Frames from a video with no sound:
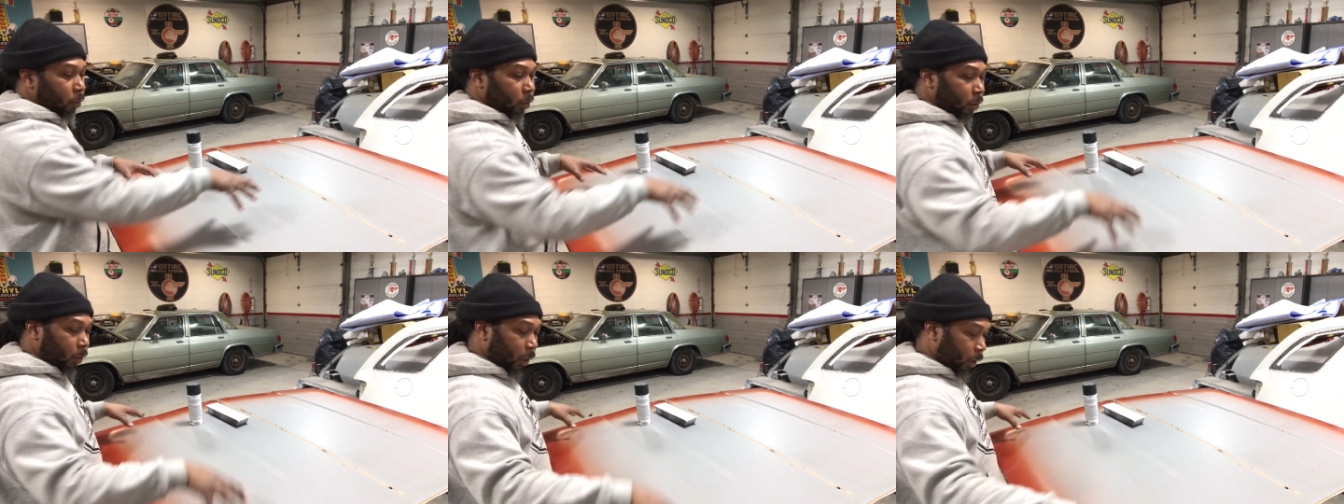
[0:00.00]

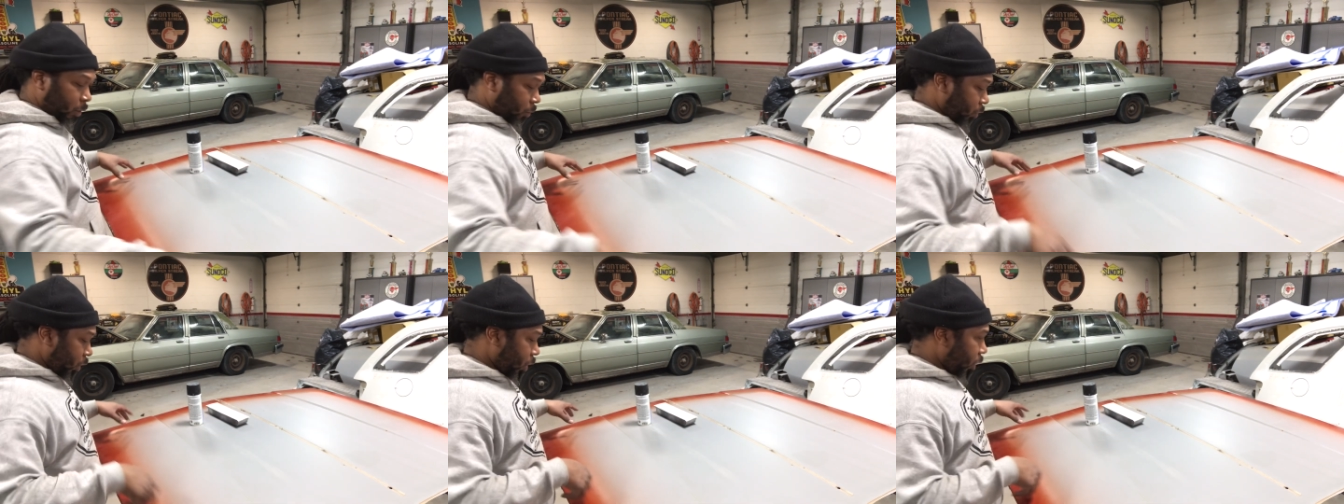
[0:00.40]
it's got
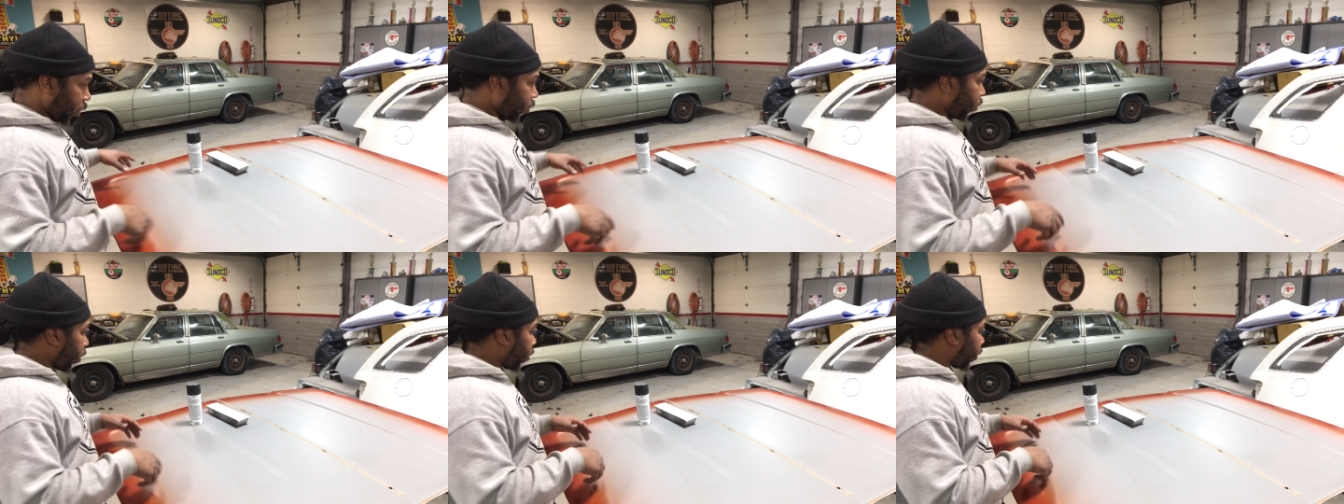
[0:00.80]
some
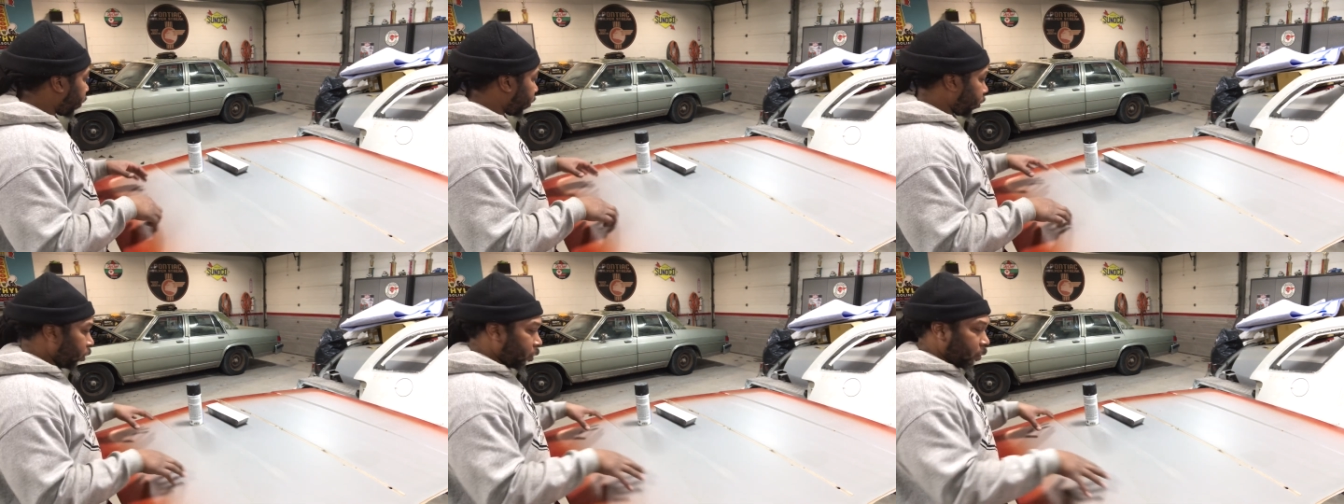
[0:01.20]
color on it,
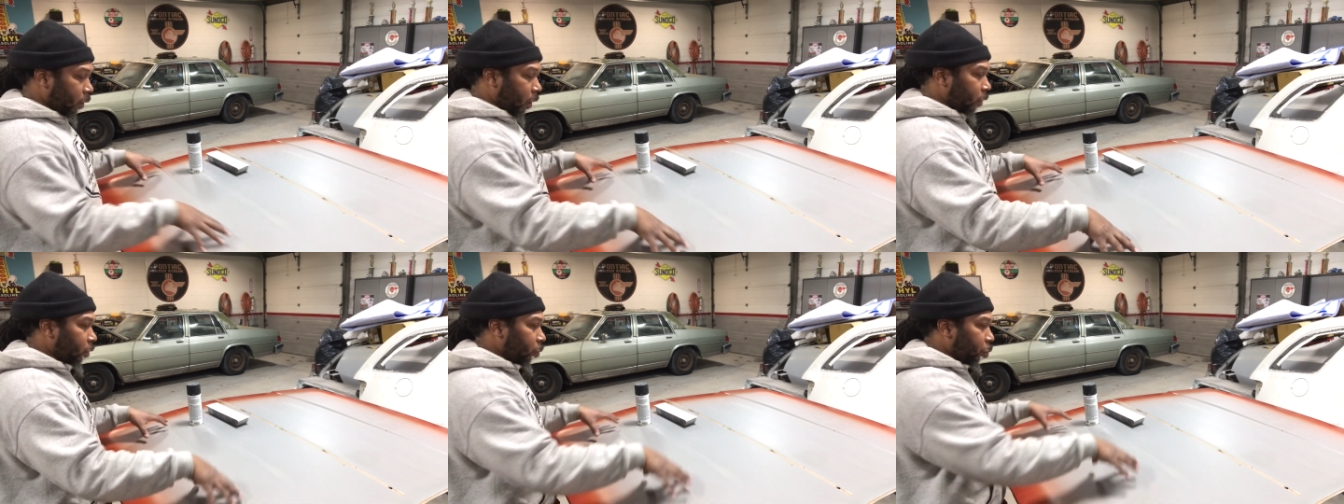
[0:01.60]

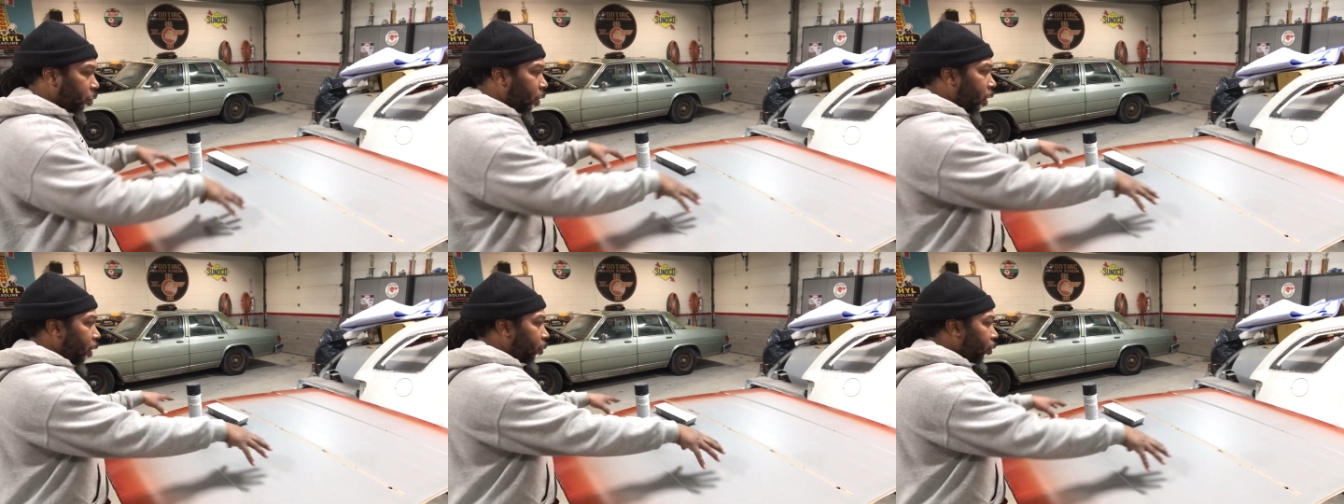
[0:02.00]
got some
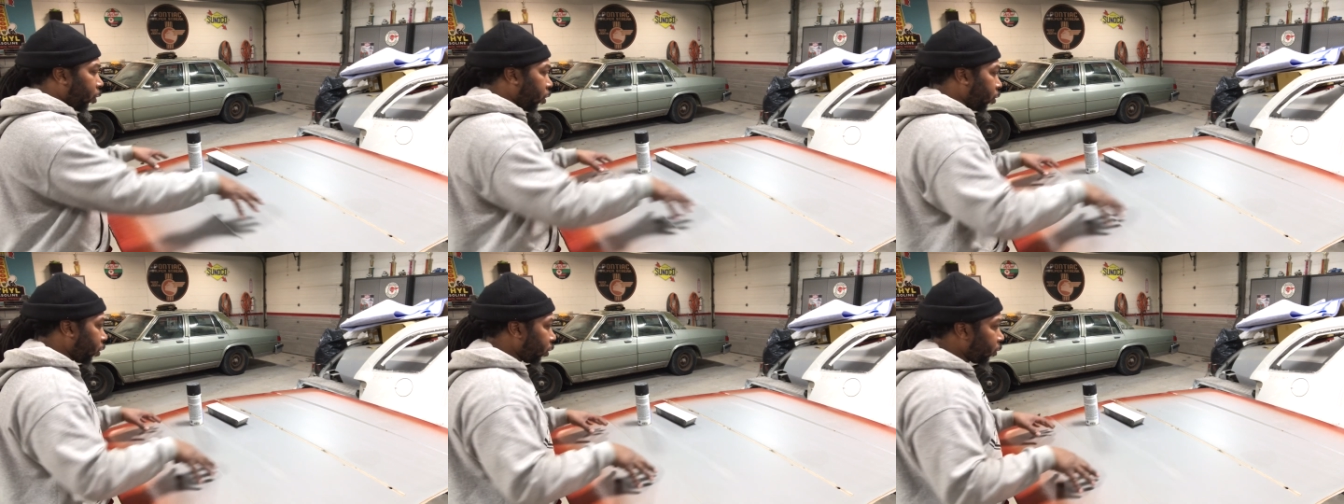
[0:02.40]
primer
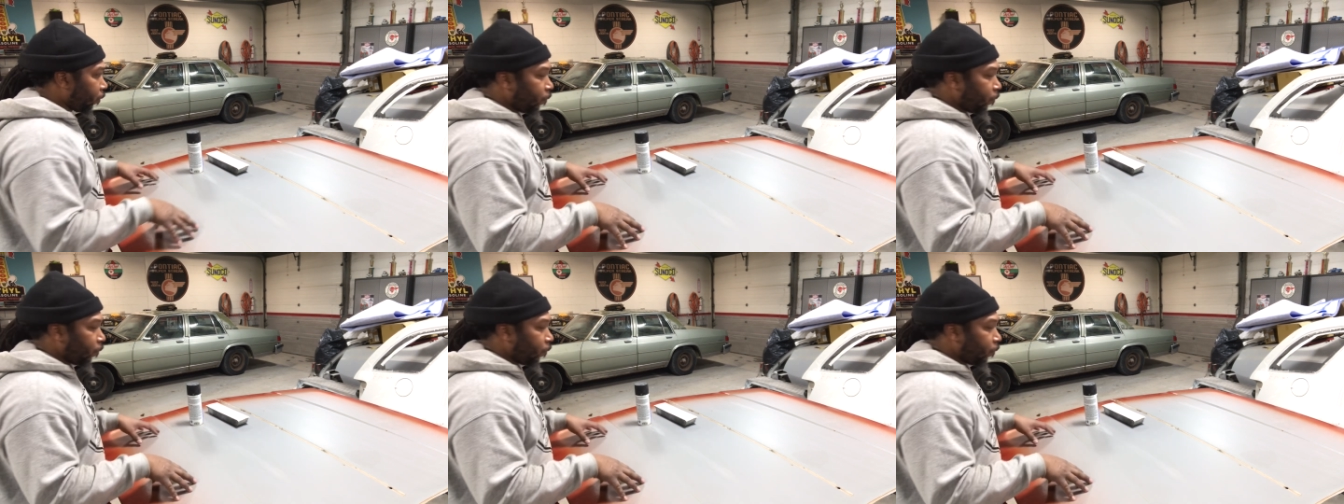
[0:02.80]
on it,